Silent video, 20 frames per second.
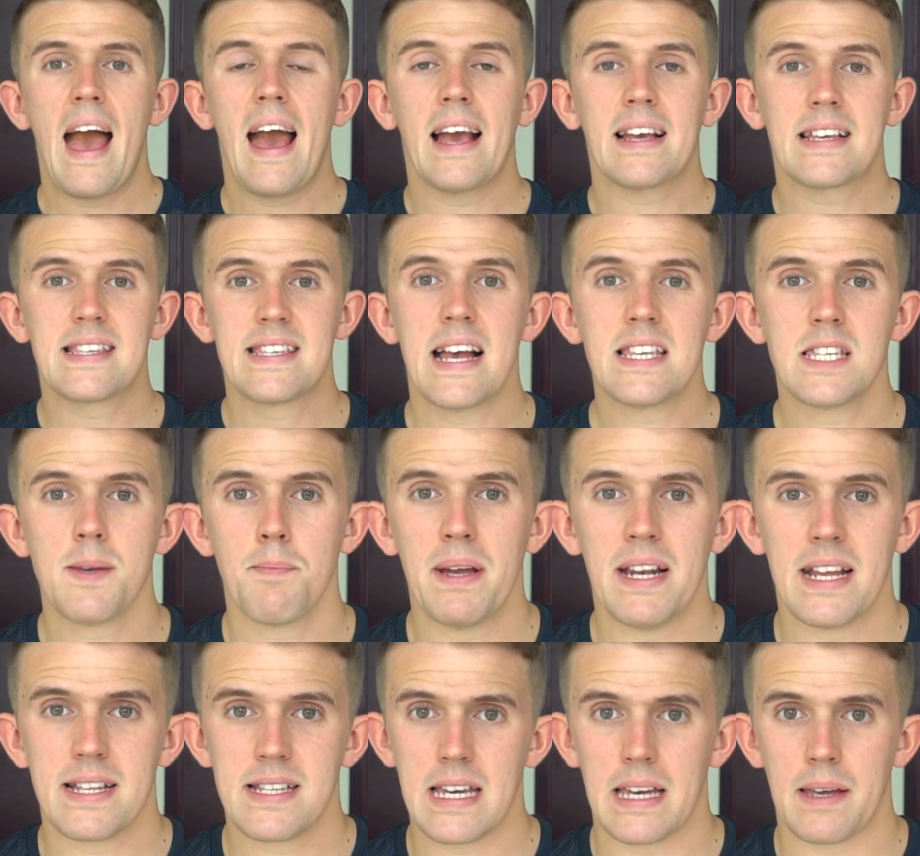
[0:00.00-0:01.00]

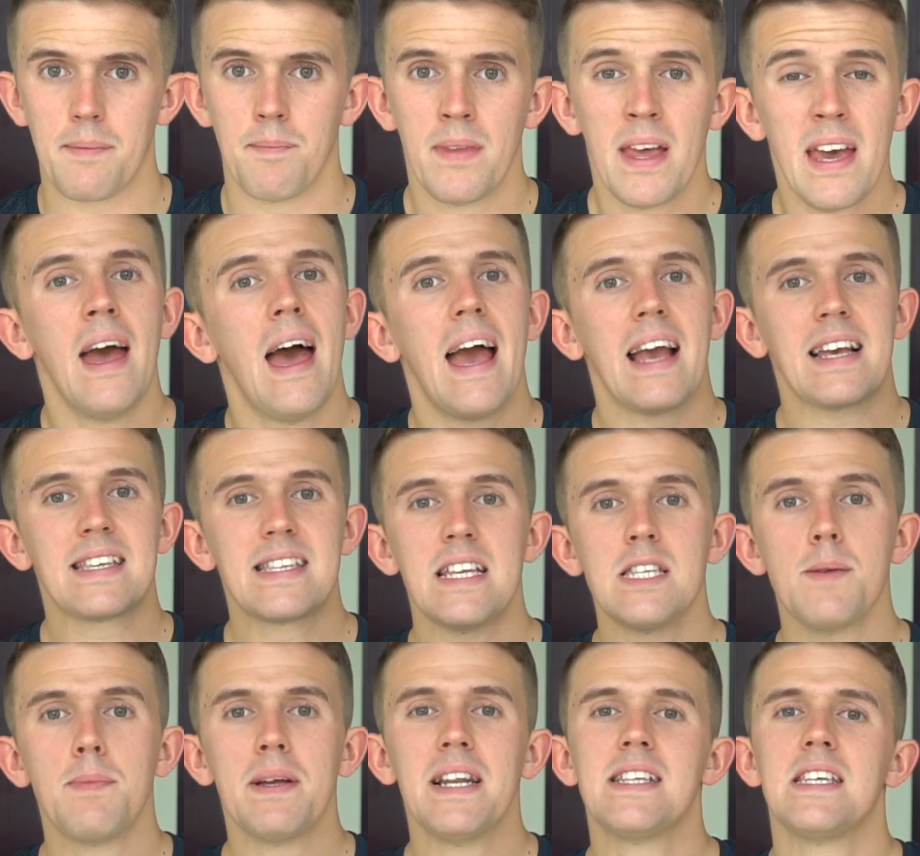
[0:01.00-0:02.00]
Accessibility.
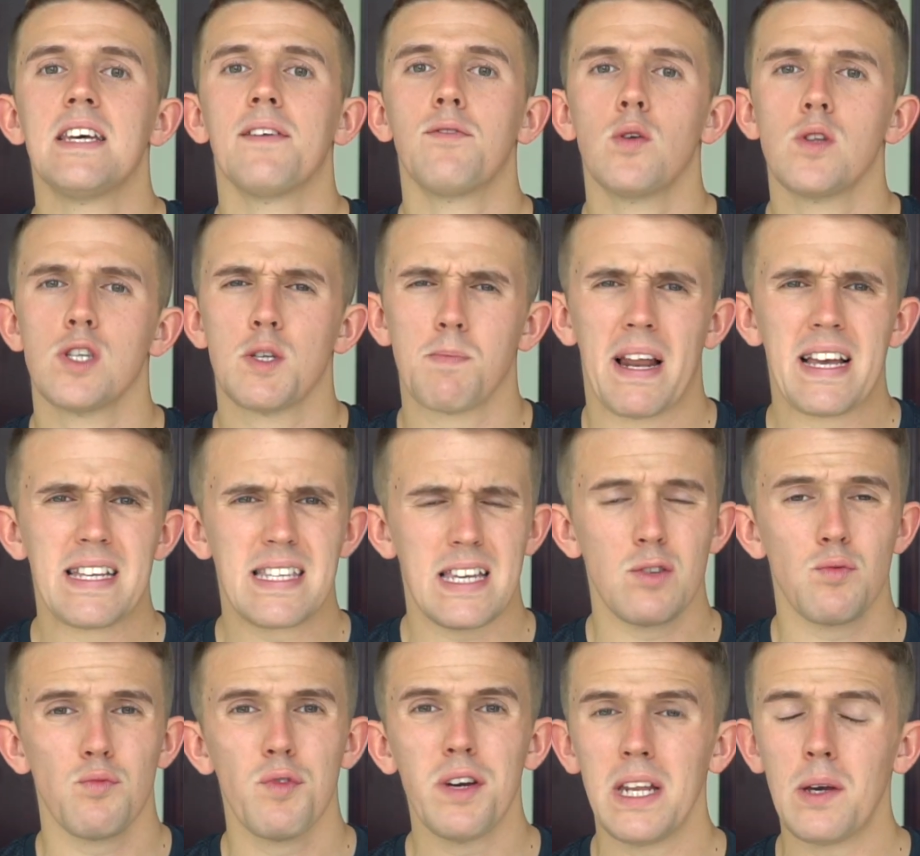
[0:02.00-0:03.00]
Accessibility of your displays
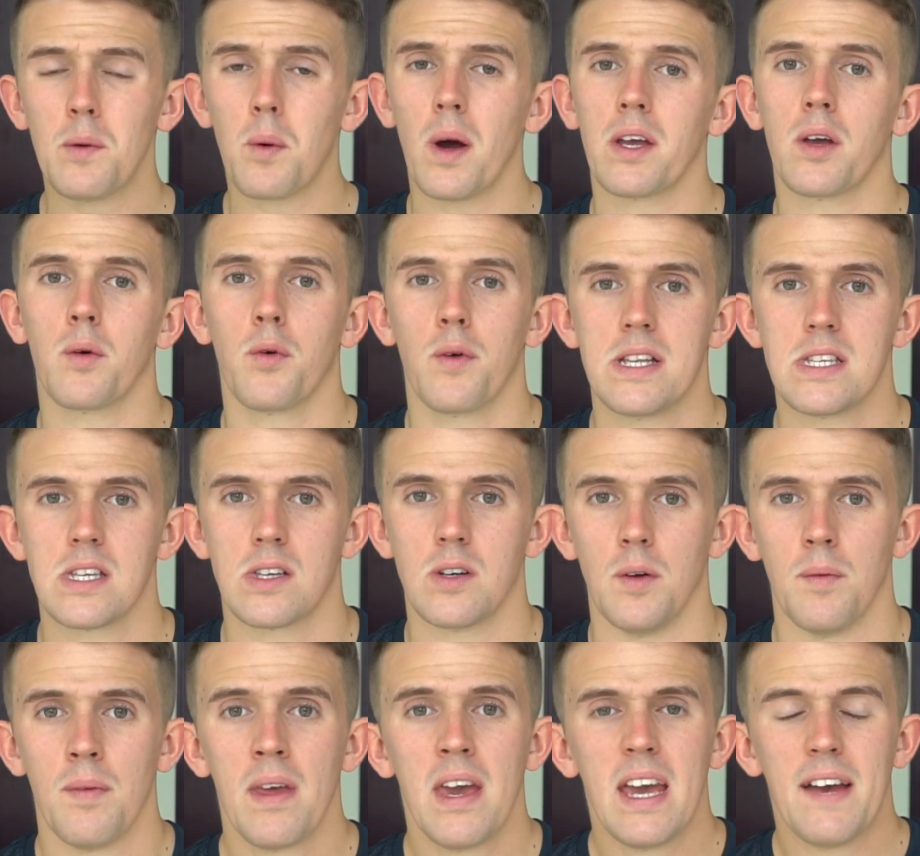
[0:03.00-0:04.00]
is really quite critical.